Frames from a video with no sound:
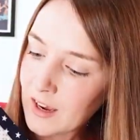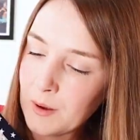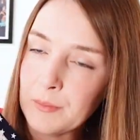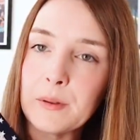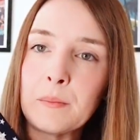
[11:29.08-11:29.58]

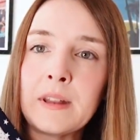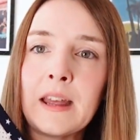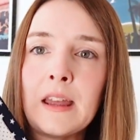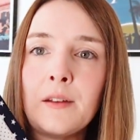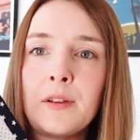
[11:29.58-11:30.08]
um, some
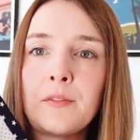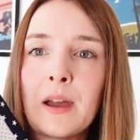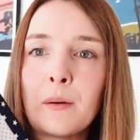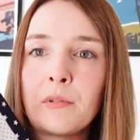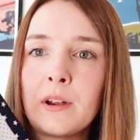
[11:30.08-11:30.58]
navy
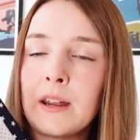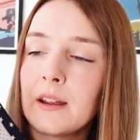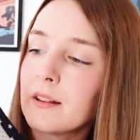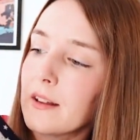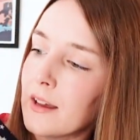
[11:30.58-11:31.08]

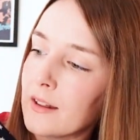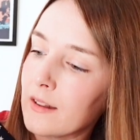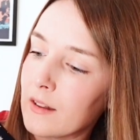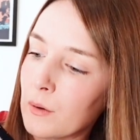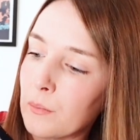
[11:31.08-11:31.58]
fabrics
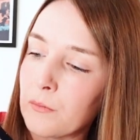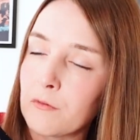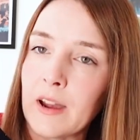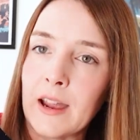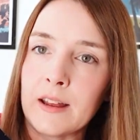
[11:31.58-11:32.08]
and
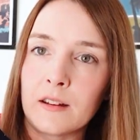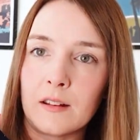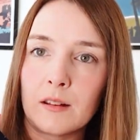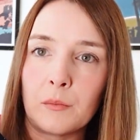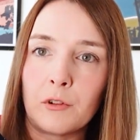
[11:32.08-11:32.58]
some red
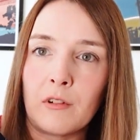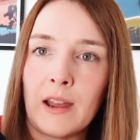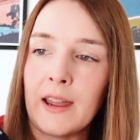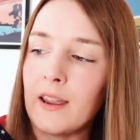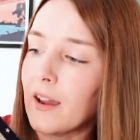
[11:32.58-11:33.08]
and some
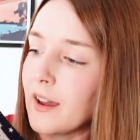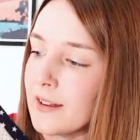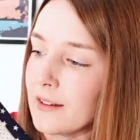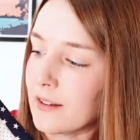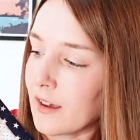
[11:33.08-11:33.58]
grey
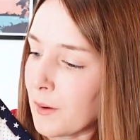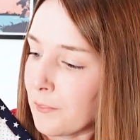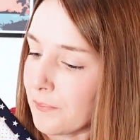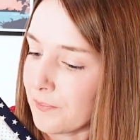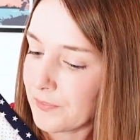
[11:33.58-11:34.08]
and
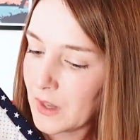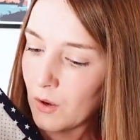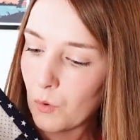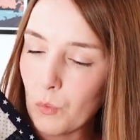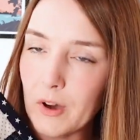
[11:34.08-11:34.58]
um,
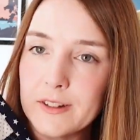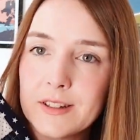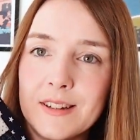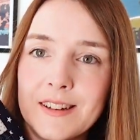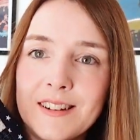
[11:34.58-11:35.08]

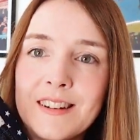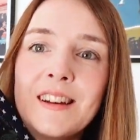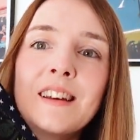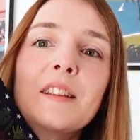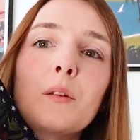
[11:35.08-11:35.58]
white,
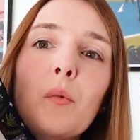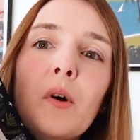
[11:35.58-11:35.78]
a